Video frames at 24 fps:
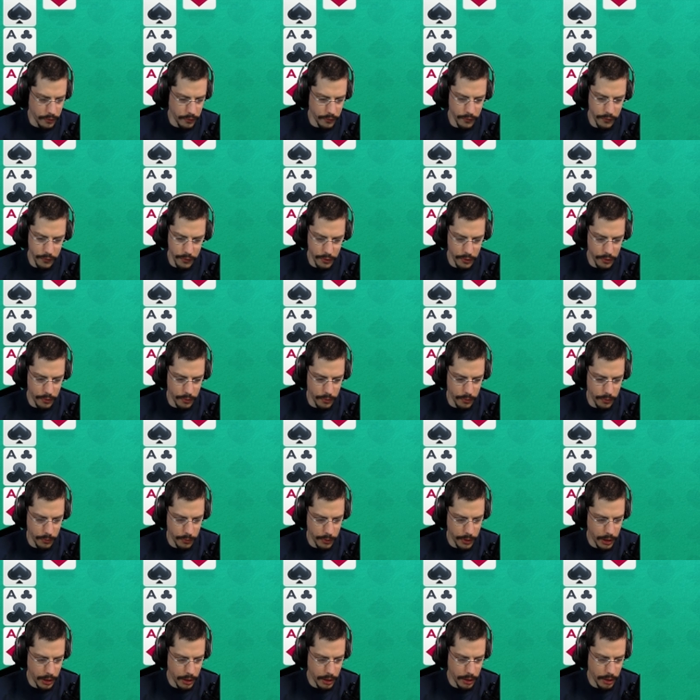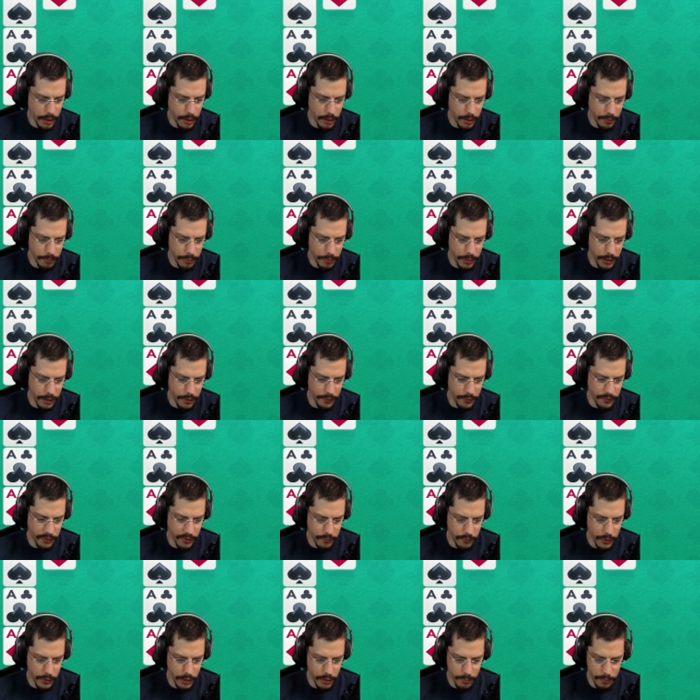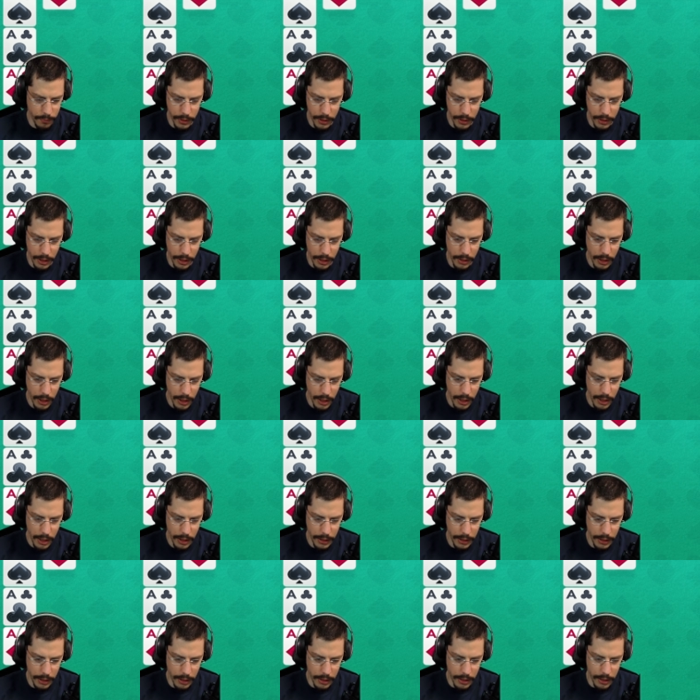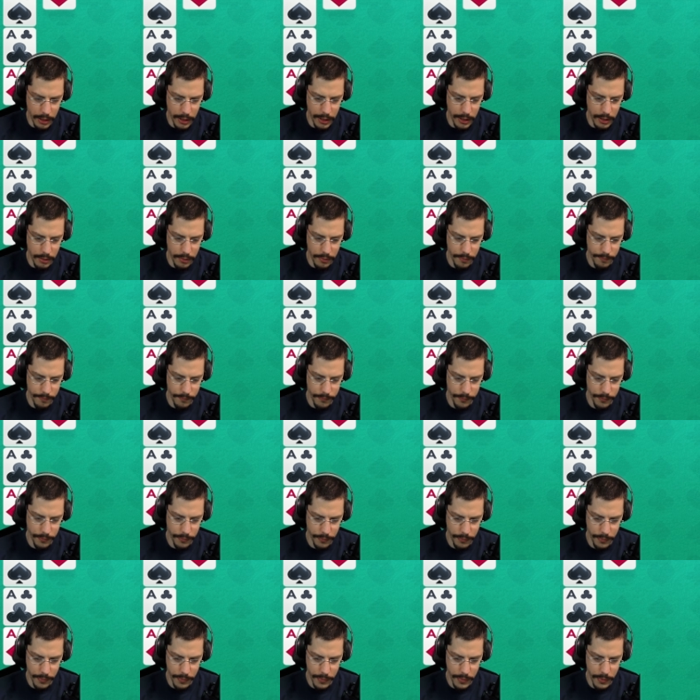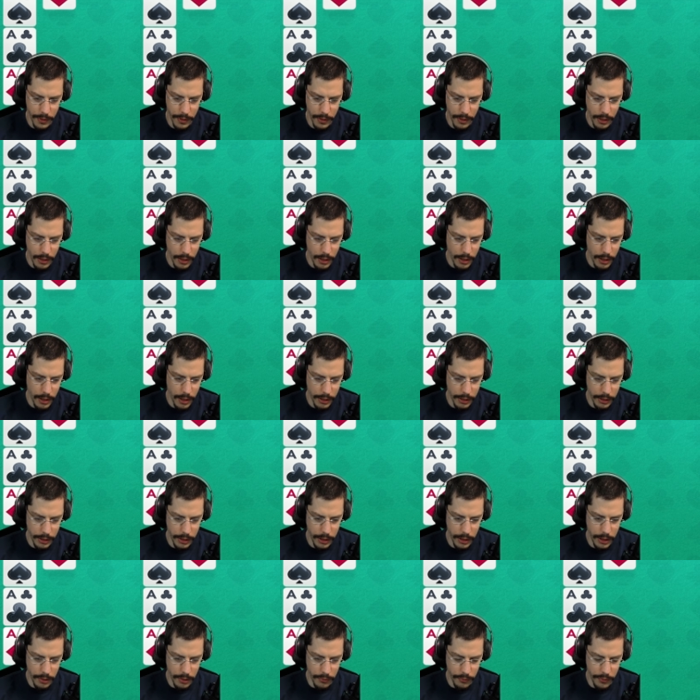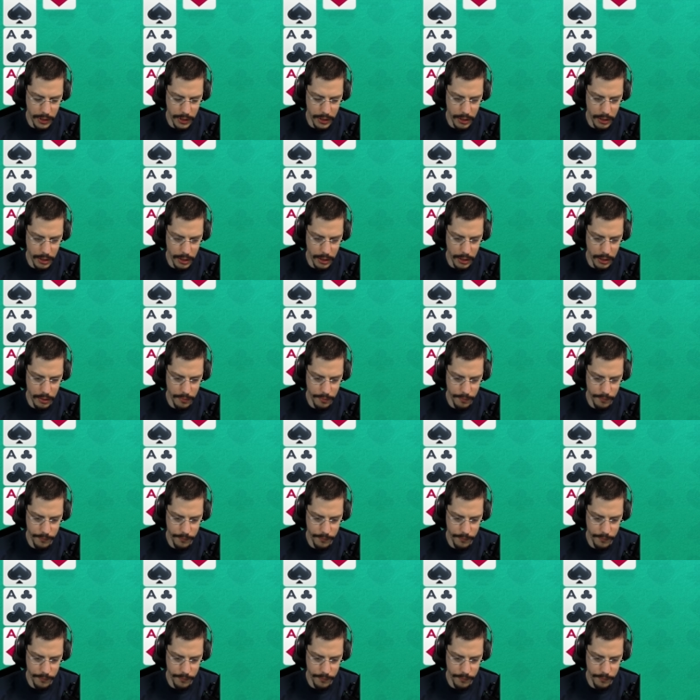So we cannot play a 7. We cannot play the 8. I need a 9. I need a red 9.